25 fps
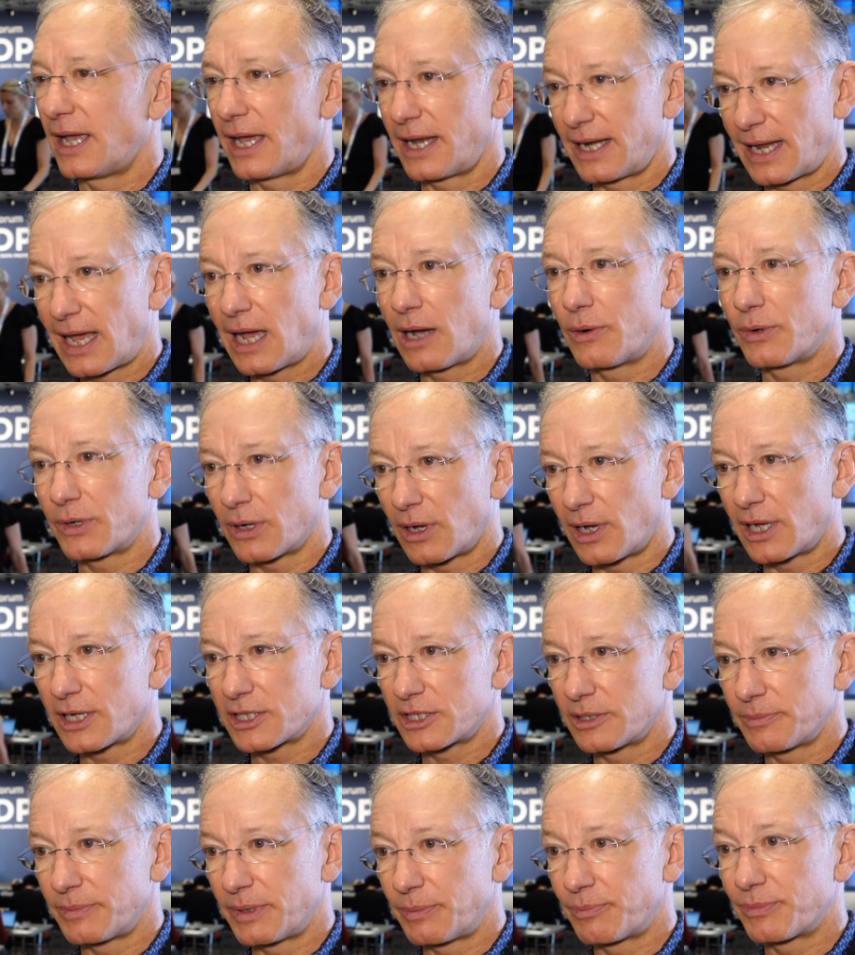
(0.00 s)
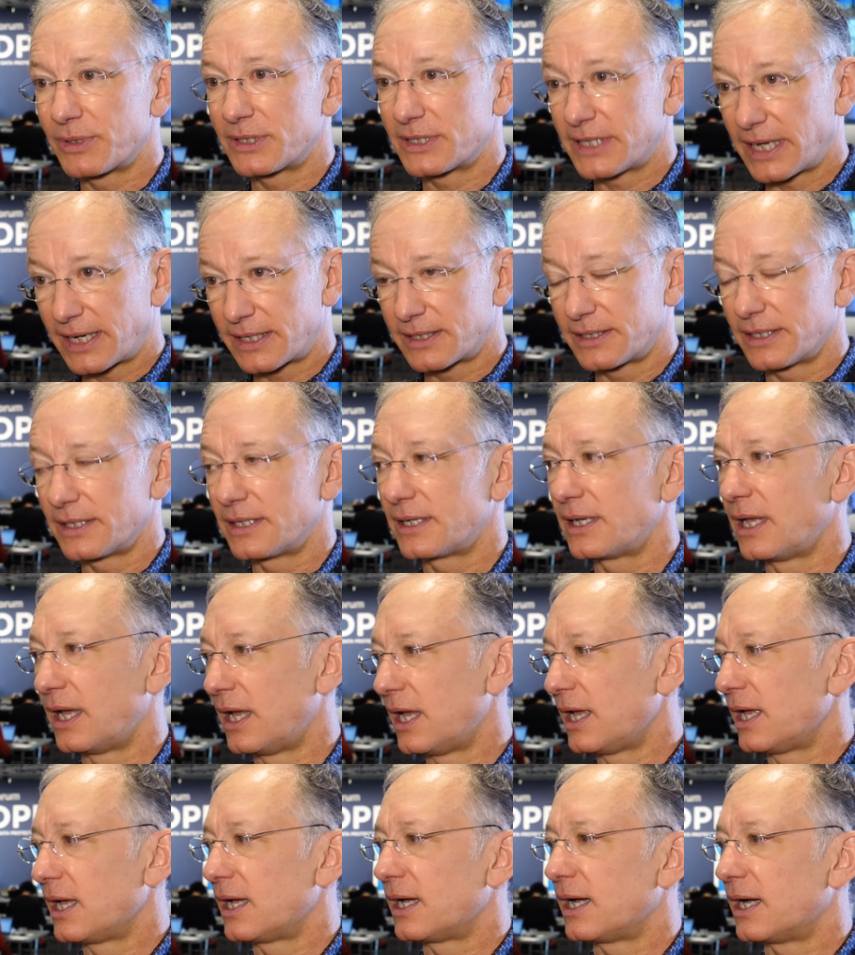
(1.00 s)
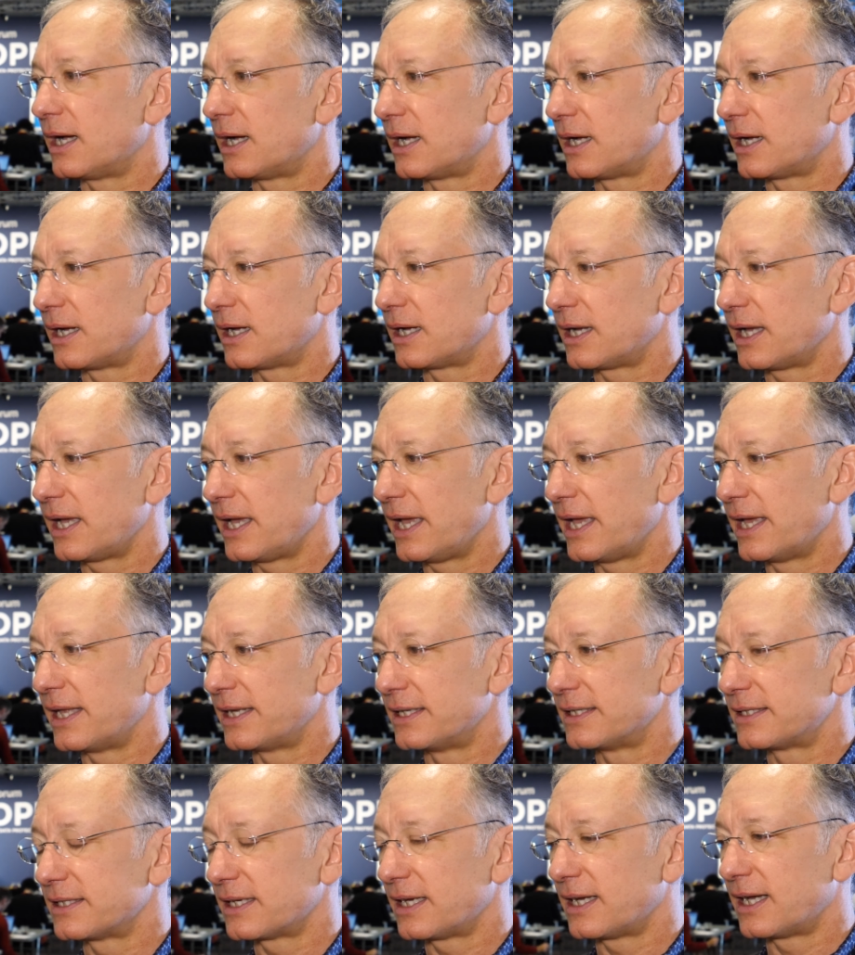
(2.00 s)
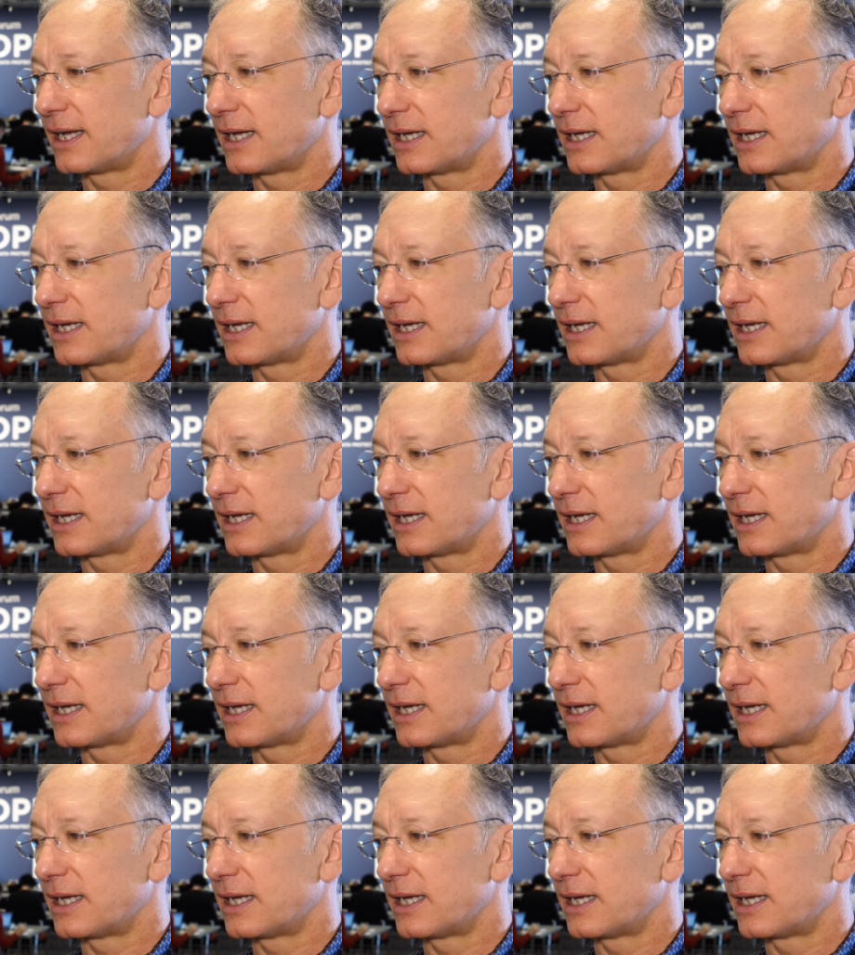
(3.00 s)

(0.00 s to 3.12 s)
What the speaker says: and how it ought to be protected and